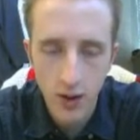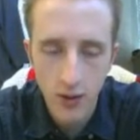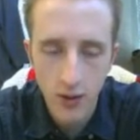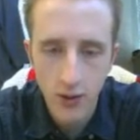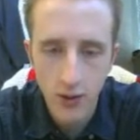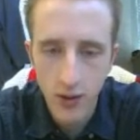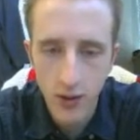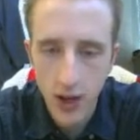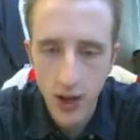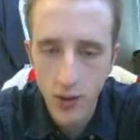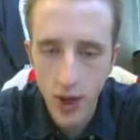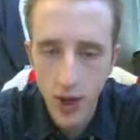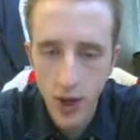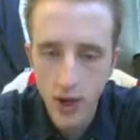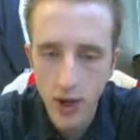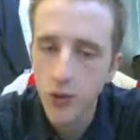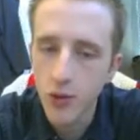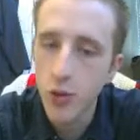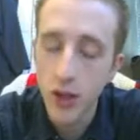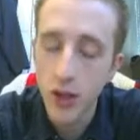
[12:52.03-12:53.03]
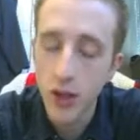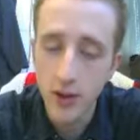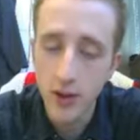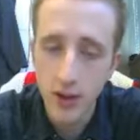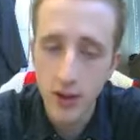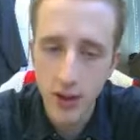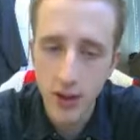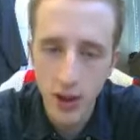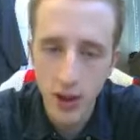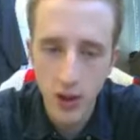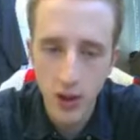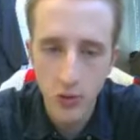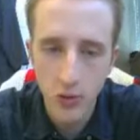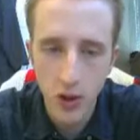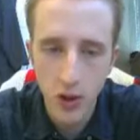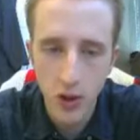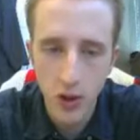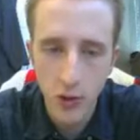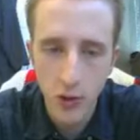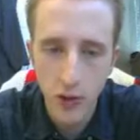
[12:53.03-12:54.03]
Feed rate depends on the size of your
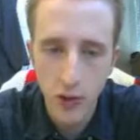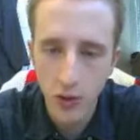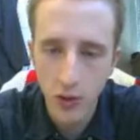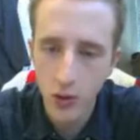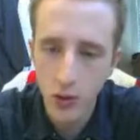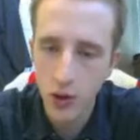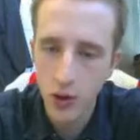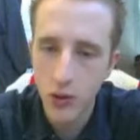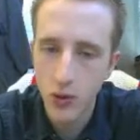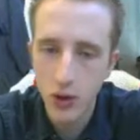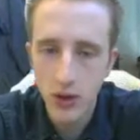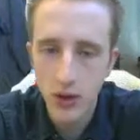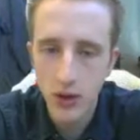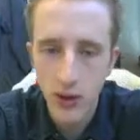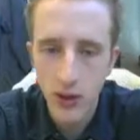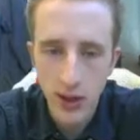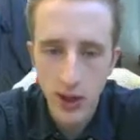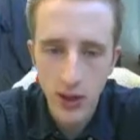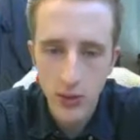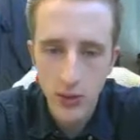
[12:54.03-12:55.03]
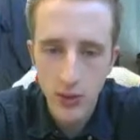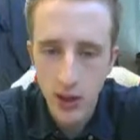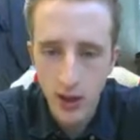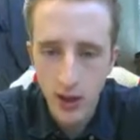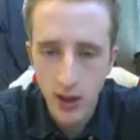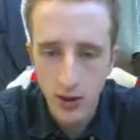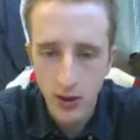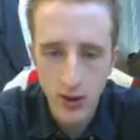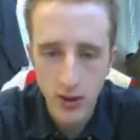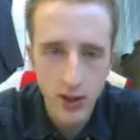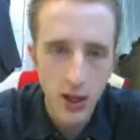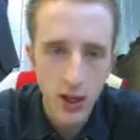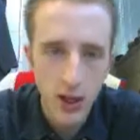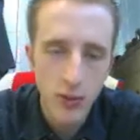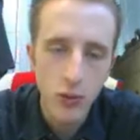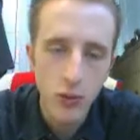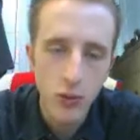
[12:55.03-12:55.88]
metal, but for the metal we're using right now it's 110,